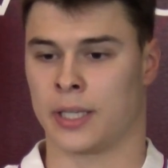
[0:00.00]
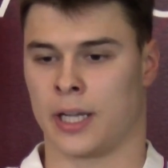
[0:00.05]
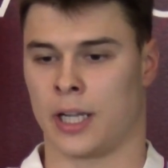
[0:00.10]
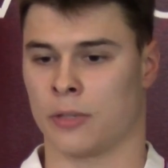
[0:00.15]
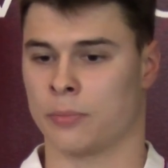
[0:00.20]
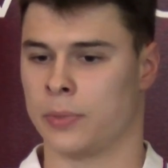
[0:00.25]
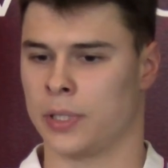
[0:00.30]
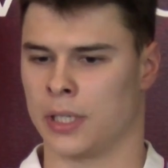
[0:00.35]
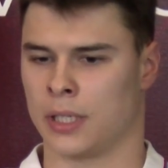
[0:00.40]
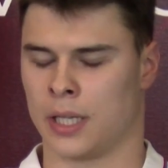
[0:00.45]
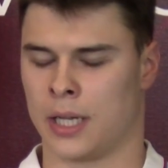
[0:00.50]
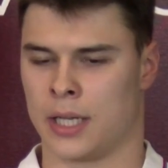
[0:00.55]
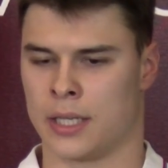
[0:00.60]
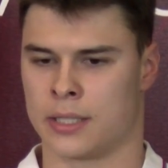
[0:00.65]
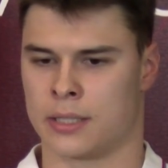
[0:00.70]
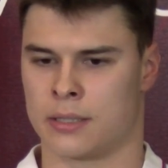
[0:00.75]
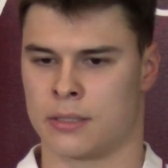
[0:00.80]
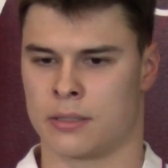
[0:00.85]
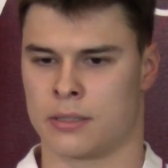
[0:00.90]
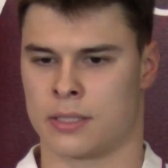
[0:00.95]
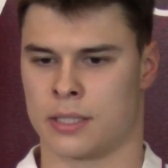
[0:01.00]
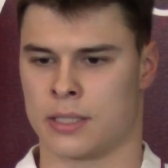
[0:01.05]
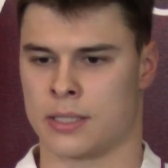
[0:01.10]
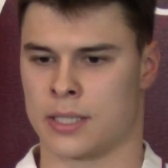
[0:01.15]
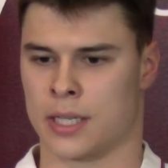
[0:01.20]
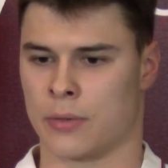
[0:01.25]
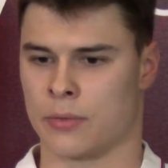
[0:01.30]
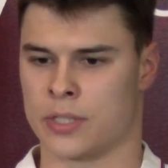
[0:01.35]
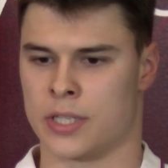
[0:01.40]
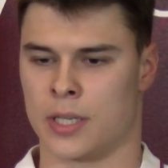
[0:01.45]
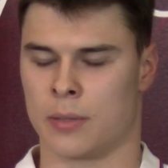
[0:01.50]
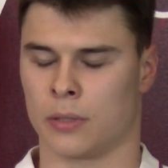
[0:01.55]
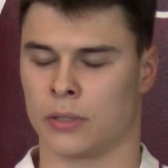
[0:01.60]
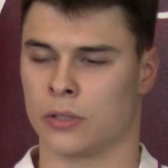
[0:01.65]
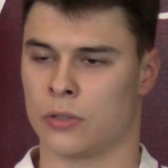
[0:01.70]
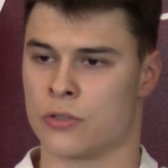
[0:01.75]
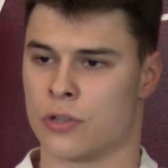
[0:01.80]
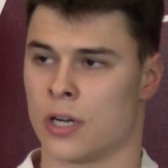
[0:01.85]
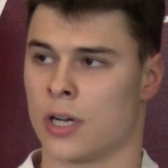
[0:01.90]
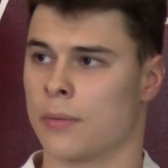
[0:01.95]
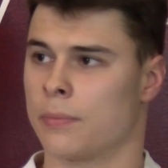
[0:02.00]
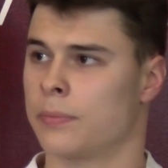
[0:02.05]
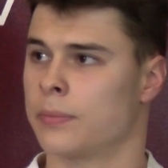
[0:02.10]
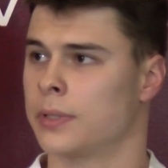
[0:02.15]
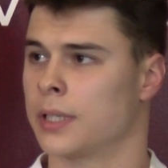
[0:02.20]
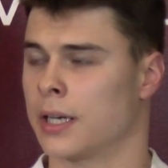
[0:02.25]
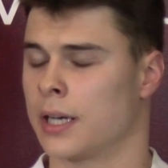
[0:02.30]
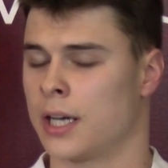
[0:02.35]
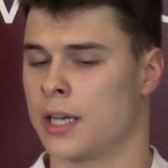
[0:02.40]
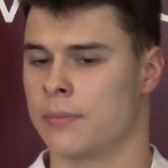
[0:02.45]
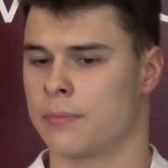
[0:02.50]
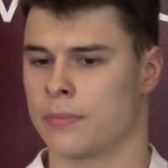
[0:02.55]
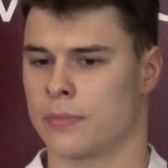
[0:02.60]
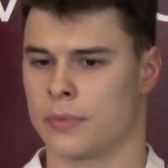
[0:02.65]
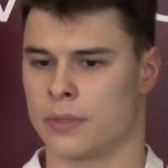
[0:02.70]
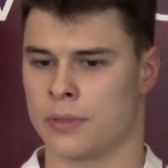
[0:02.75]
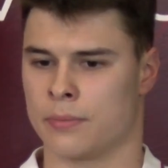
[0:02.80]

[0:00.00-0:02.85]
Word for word: helped me a lot since I was able to drop time,